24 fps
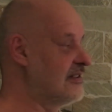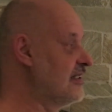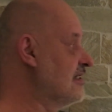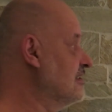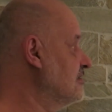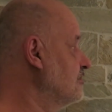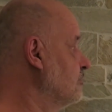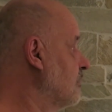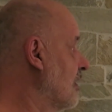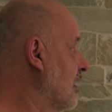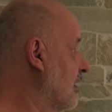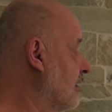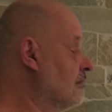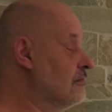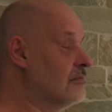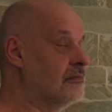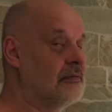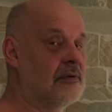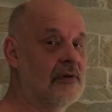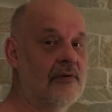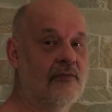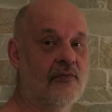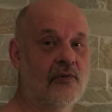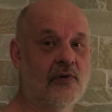this
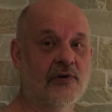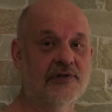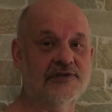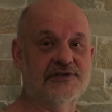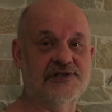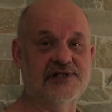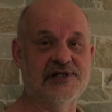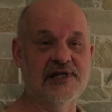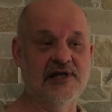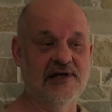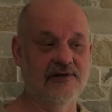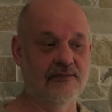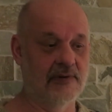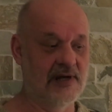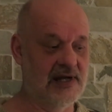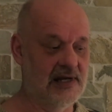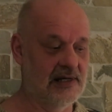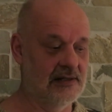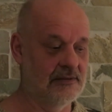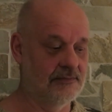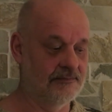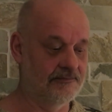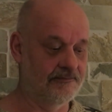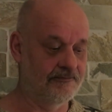one works really
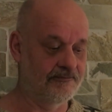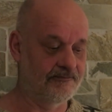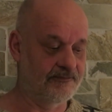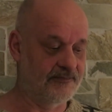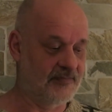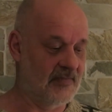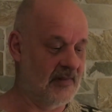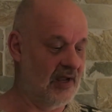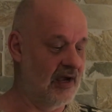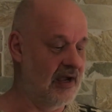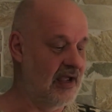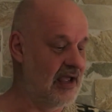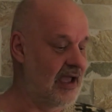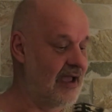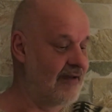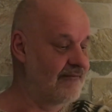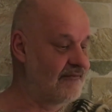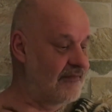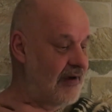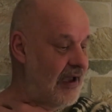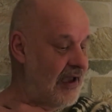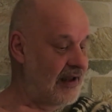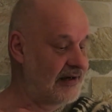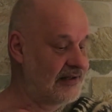well. I
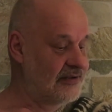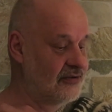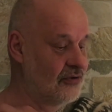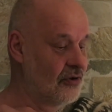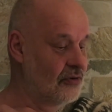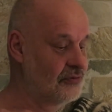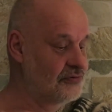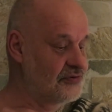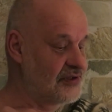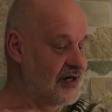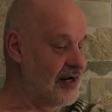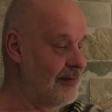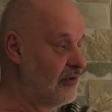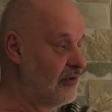have had no